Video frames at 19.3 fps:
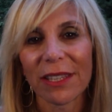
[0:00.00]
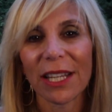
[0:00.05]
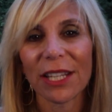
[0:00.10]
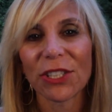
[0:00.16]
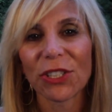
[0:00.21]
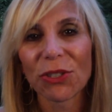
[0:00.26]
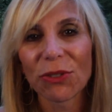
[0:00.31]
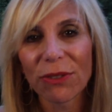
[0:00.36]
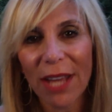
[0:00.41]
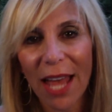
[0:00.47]

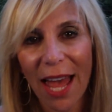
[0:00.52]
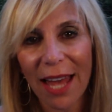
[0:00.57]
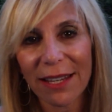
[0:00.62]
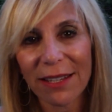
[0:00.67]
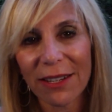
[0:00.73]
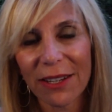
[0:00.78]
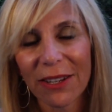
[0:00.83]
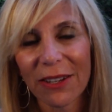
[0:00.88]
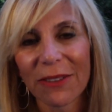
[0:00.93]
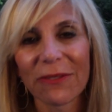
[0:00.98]
that you
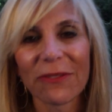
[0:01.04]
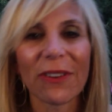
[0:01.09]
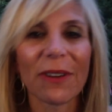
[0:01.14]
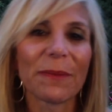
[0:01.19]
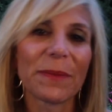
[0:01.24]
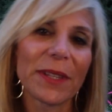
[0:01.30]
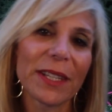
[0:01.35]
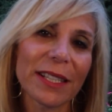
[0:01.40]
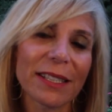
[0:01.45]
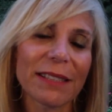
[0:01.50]
get
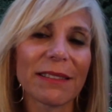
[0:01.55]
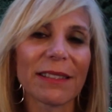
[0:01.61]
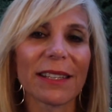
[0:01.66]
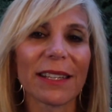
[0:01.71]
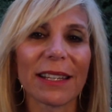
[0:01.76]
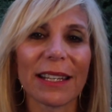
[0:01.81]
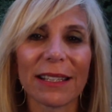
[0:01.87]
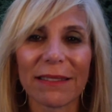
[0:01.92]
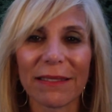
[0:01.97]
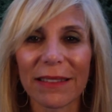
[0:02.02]
from this
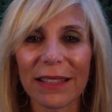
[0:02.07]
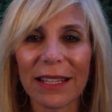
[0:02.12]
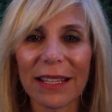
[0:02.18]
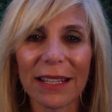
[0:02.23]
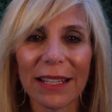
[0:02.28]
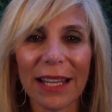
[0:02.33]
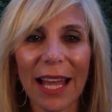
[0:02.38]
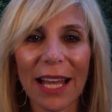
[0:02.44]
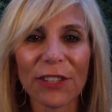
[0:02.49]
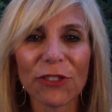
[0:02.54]

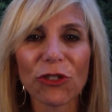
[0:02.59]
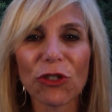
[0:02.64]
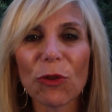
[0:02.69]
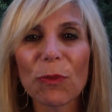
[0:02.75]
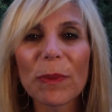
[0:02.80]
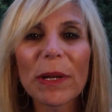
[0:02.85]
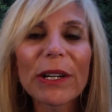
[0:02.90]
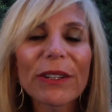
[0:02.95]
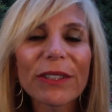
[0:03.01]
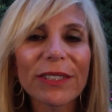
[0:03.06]

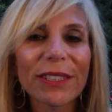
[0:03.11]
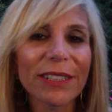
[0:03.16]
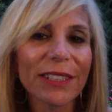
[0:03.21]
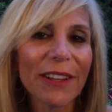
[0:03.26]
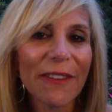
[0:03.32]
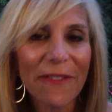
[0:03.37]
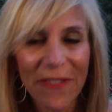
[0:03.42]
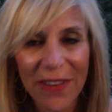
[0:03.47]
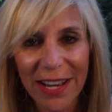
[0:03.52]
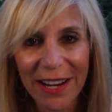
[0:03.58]

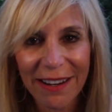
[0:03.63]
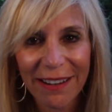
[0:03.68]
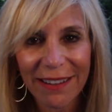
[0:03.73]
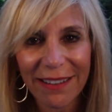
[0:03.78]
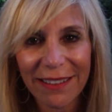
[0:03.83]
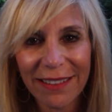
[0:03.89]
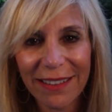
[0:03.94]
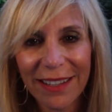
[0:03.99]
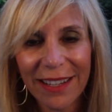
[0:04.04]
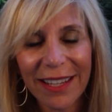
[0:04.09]
extramarital affair
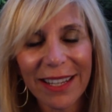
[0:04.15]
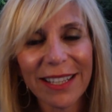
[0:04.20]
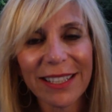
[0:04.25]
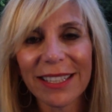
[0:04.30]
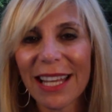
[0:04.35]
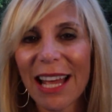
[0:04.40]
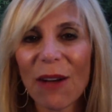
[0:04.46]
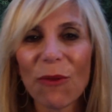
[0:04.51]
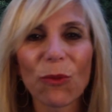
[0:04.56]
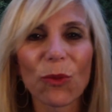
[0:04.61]
is
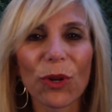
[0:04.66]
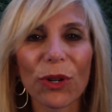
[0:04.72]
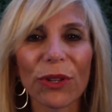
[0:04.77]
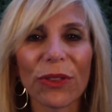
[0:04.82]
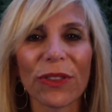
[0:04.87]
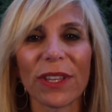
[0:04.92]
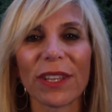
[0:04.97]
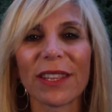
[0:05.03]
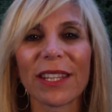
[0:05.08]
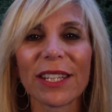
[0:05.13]
not
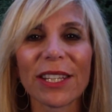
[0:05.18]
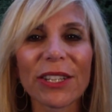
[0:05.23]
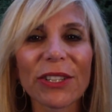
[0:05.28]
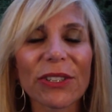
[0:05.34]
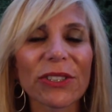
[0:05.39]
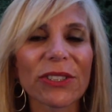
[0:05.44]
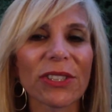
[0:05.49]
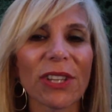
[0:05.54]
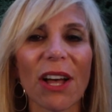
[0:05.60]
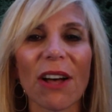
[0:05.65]
worth the
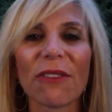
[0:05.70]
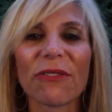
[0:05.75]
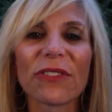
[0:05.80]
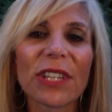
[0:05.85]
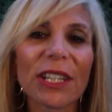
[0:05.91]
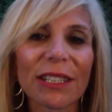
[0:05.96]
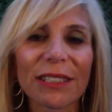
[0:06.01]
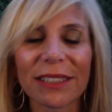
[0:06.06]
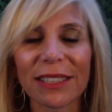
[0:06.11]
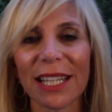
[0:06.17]
years of
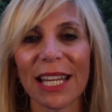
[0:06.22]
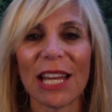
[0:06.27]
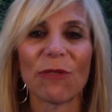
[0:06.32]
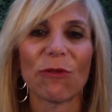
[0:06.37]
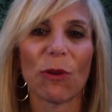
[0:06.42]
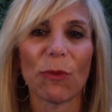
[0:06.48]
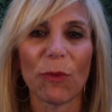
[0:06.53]
guilt and